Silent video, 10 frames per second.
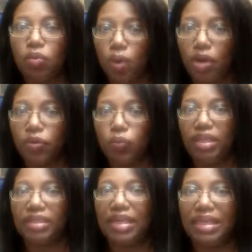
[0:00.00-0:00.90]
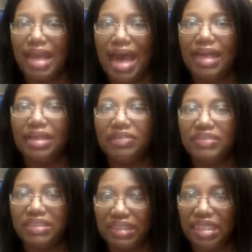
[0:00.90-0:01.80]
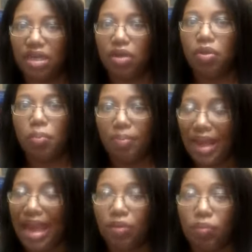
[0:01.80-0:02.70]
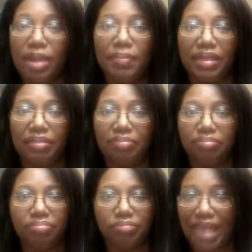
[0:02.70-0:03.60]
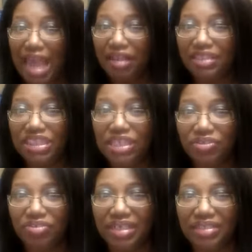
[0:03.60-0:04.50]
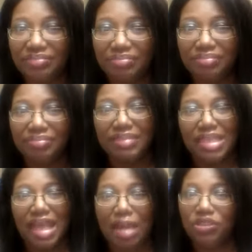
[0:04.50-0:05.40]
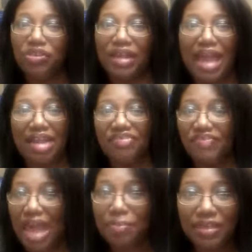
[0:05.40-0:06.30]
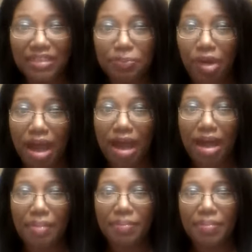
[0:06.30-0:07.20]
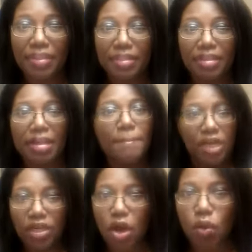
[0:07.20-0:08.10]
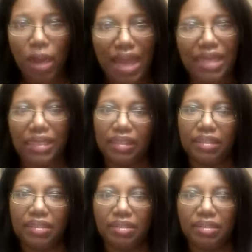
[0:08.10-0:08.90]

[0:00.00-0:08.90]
work with a lot of single black women. They had the children. I'm sure they had a fabulous prom, but no wedding.